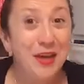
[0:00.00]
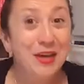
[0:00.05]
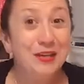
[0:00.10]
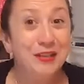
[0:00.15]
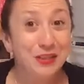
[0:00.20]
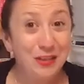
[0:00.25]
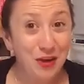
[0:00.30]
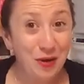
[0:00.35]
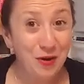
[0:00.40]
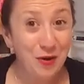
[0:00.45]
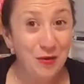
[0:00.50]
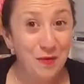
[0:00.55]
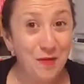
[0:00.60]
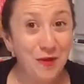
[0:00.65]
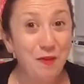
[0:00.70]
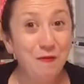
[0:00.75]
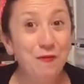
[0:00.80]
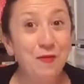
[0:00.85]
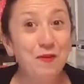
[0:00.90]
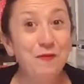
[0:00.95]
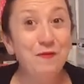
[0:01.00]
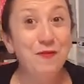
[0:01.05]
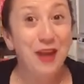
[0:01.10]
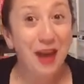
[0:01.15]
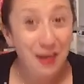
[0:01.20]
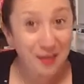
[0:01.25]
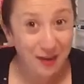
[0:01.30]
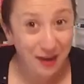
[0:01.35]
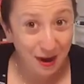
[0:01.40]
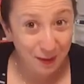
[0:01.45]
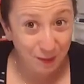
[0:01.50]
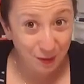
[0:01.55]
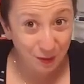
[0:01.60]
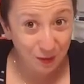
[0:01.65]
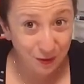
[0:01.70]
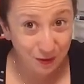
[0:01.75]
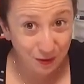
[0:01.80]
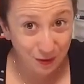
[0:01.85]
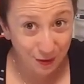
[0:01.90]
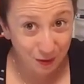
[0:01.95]
So if you've gathered up all
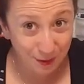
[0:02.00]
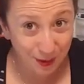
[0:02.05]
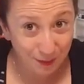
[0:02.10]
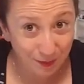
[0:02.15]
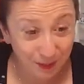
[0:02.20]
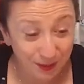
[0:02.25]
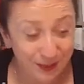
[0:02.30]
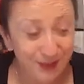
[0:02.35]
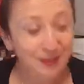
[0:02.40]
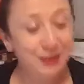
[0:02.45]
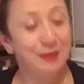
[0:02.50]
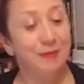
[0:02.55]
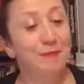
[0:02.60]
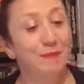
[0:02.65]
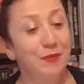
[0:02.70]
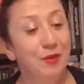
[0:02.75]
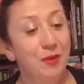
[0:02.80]
your equipment,